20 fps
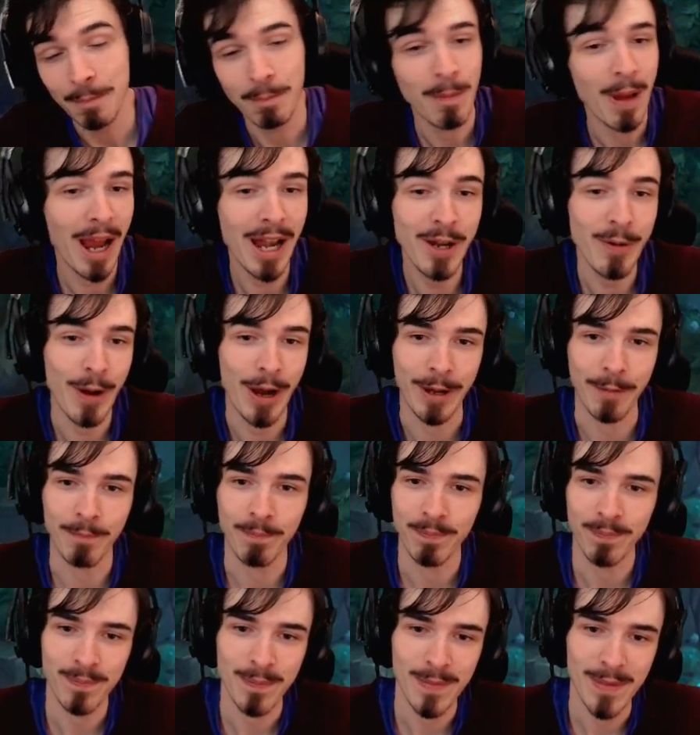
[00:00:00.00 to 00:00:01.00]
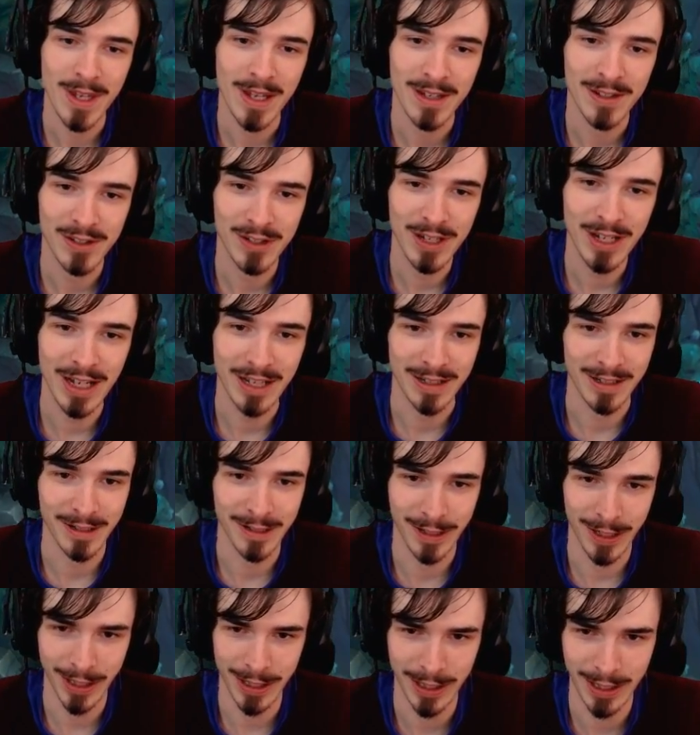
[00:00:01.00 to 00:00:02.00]
Anyway, so
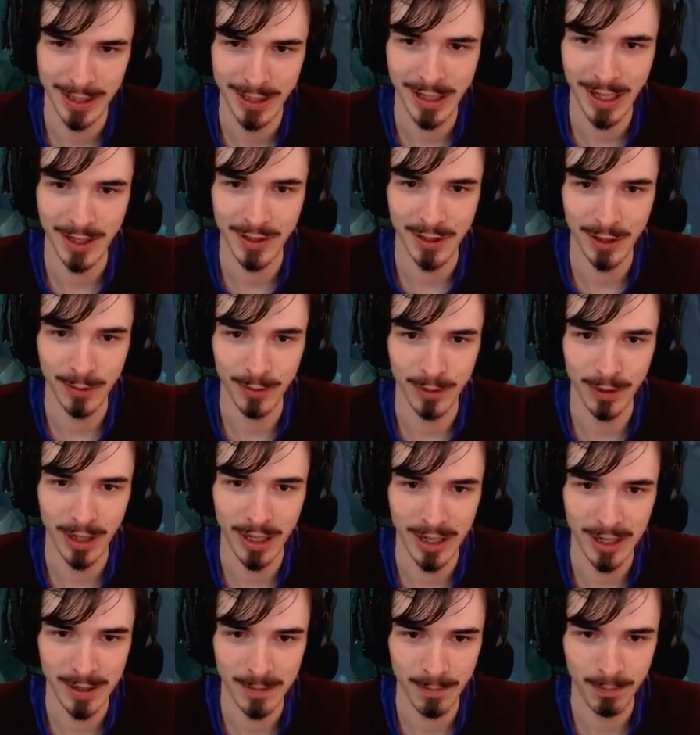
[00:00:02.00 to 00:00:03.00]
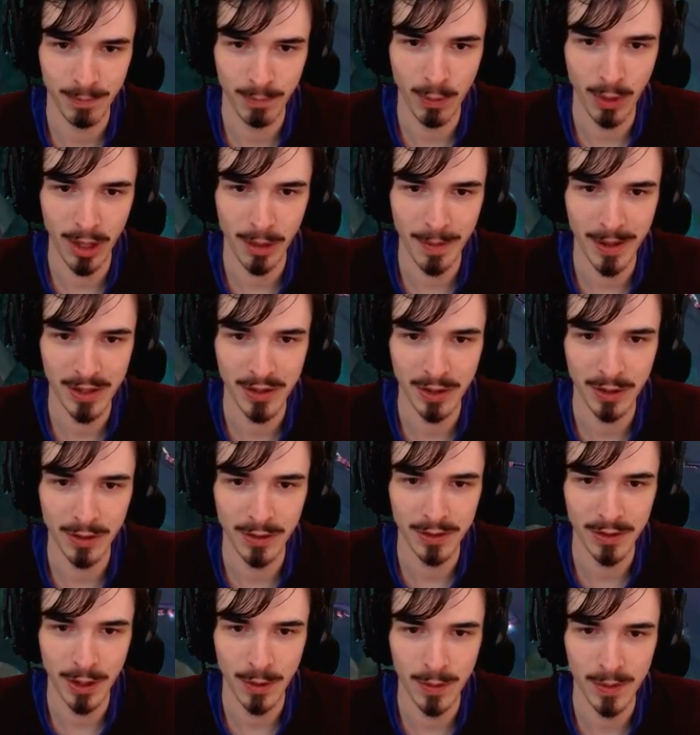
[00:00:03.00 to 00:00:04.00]
yes, Jack's Jungle, guys, one of the best
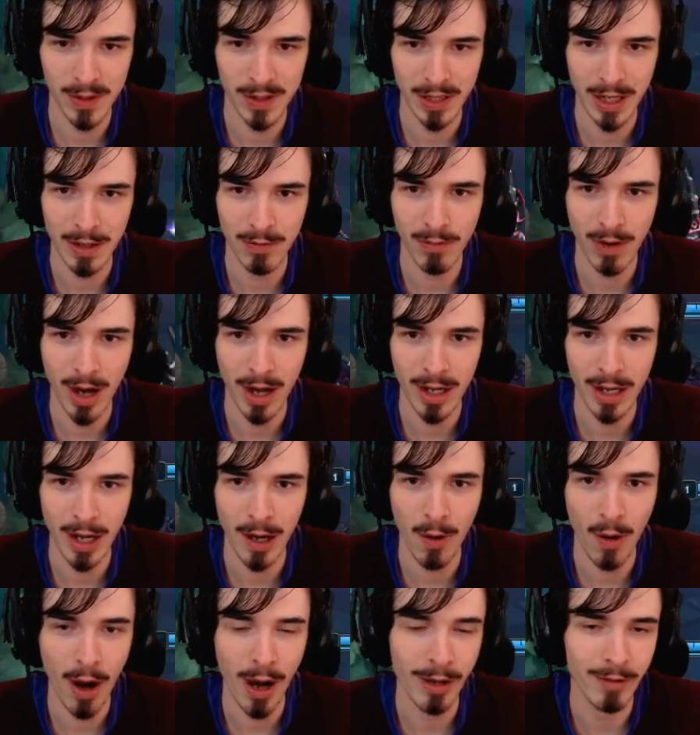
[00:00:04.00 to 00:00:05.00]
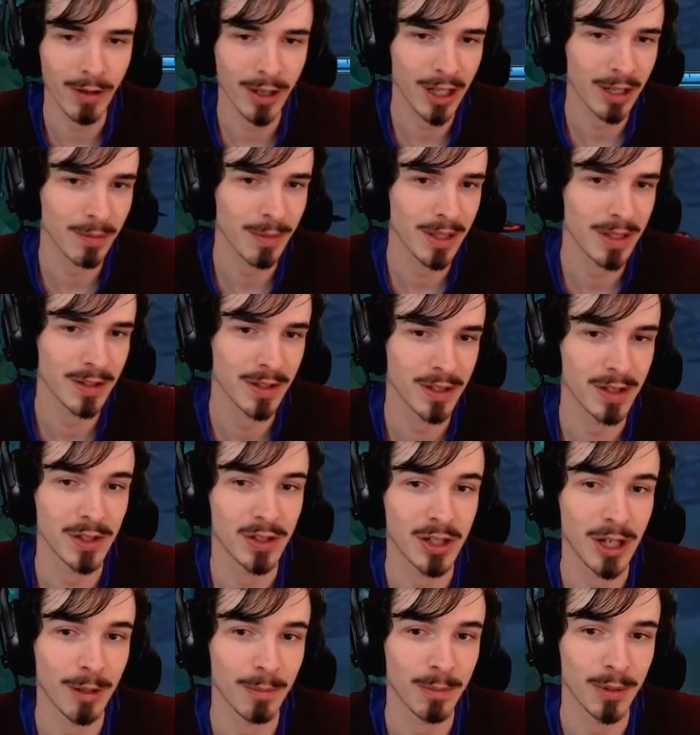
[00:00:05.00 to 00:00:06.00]
junglers I would say right now. I'd recommend this
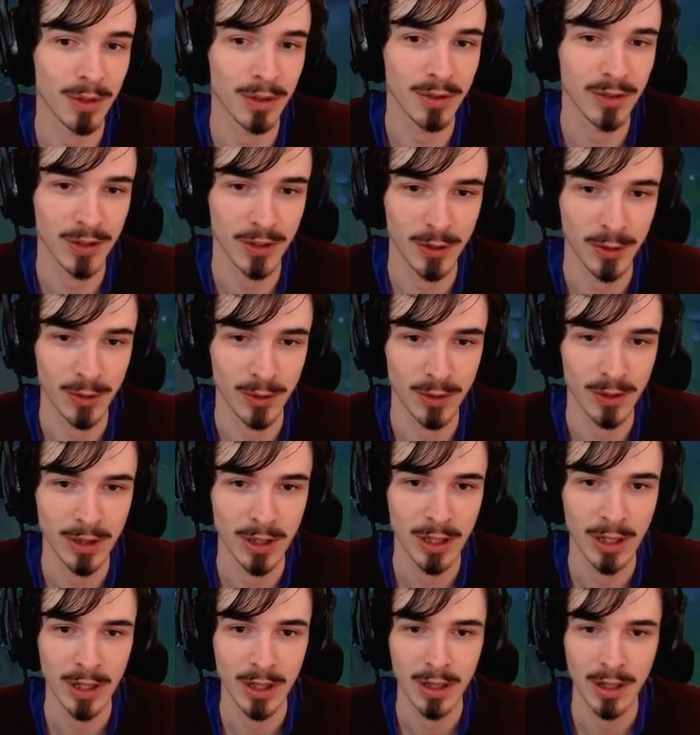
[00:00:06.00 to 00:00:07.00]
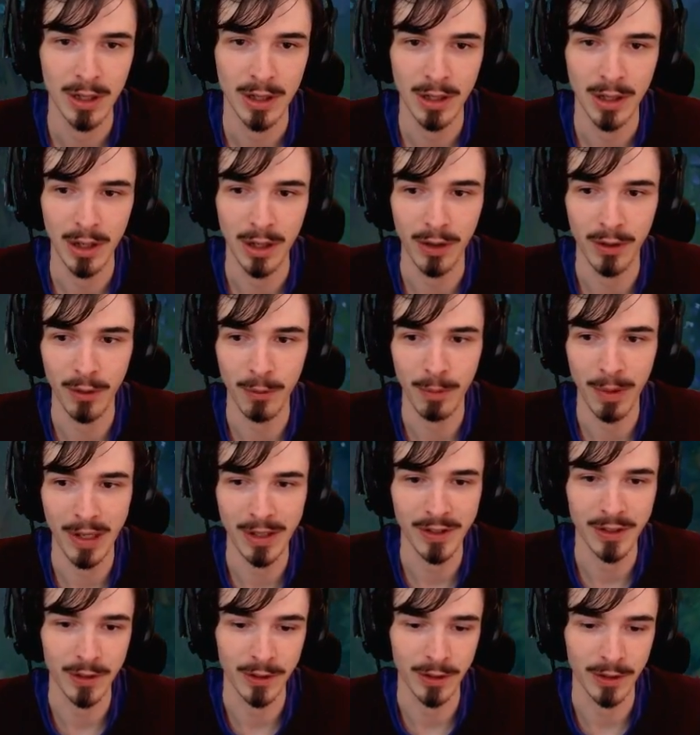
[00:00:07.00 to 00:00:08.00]
champion to you, no
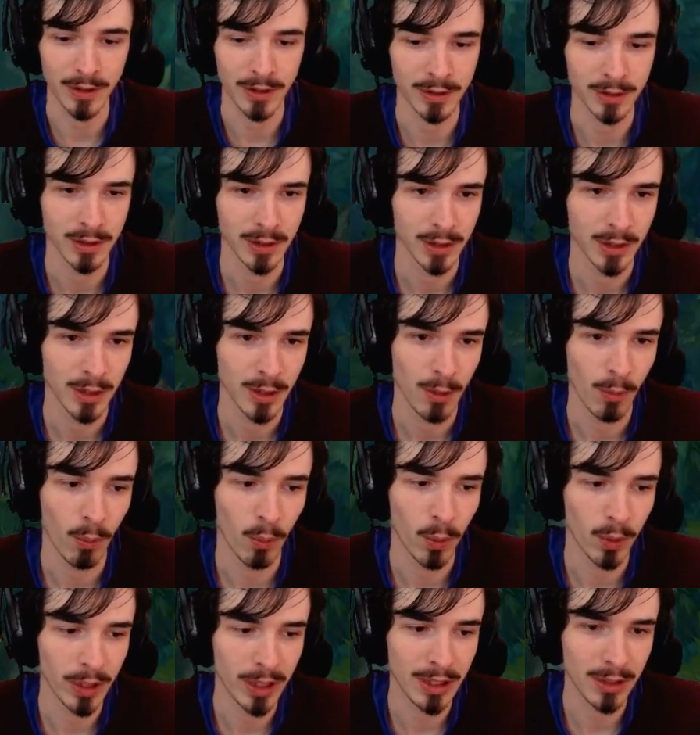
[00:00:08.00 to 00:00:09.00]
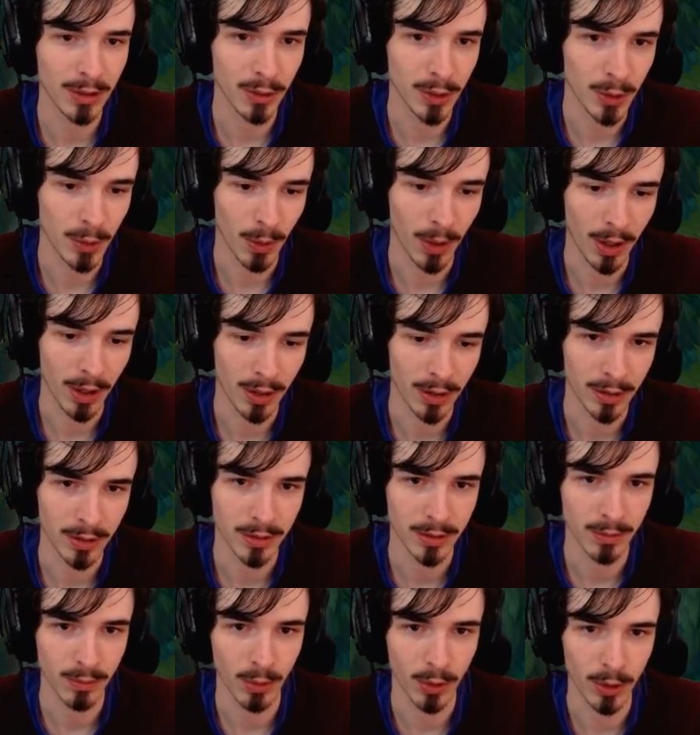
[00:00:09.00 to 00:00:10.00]
matter what you are,
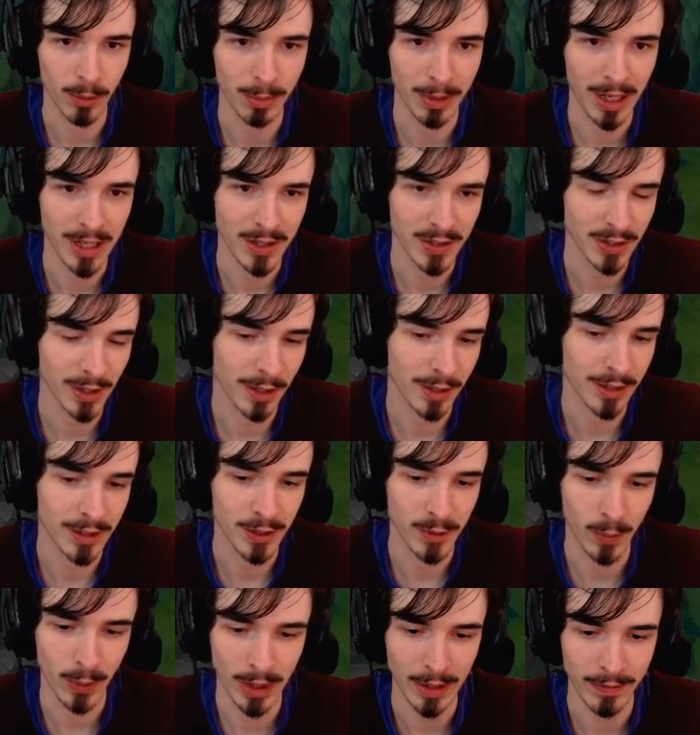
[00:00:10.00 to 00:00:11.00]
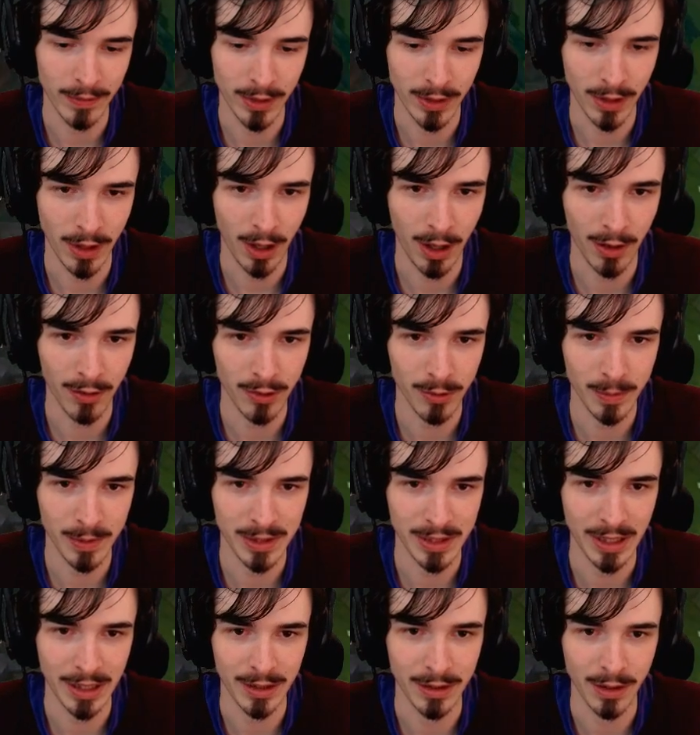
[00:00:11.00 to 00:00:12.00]
what your playstyle is, whatever.
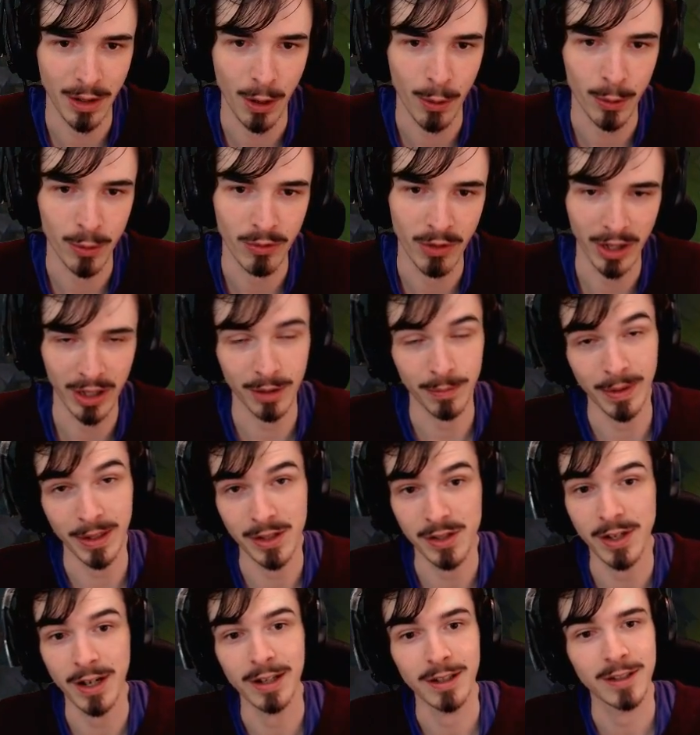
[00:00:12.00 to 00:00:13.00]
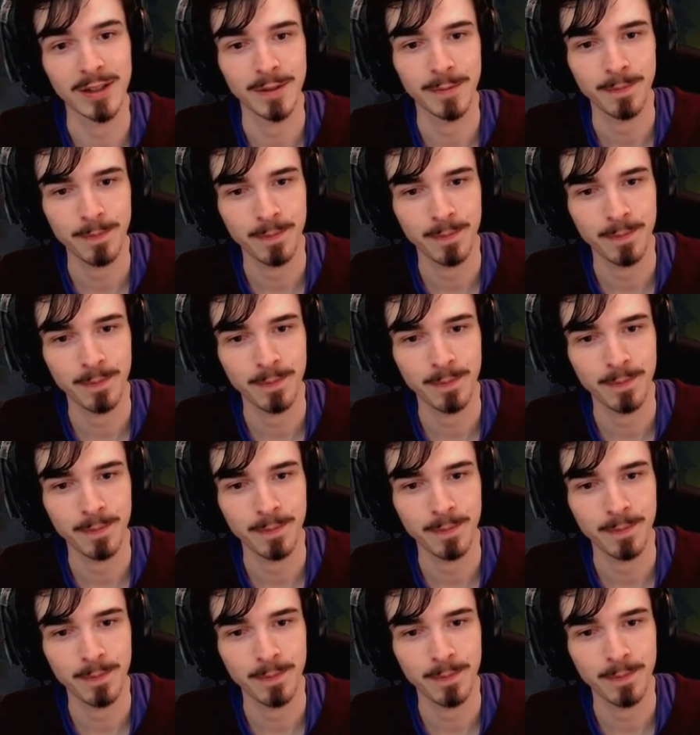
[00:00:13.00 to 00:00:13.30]
100%, I would recommend Jax.